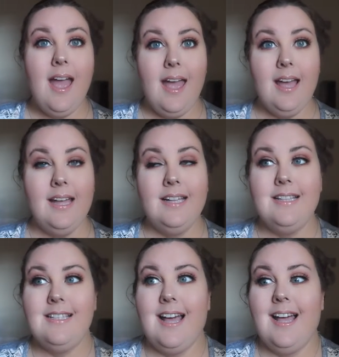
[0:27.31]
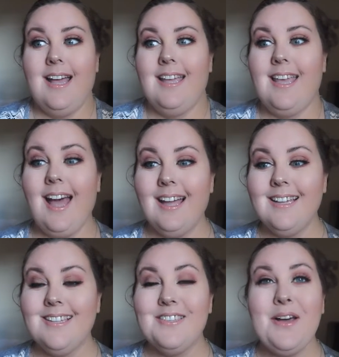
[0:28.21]
and yeah,
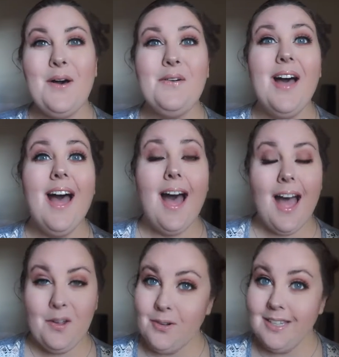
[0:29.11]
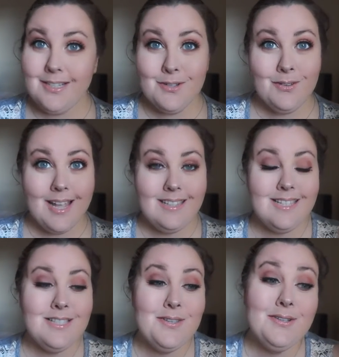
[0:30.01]
so I really do like
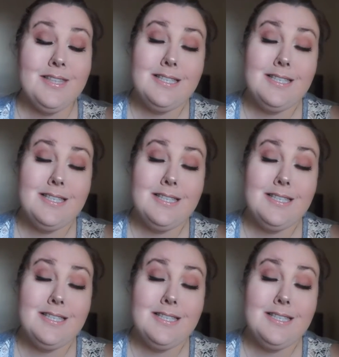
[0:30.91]
this look.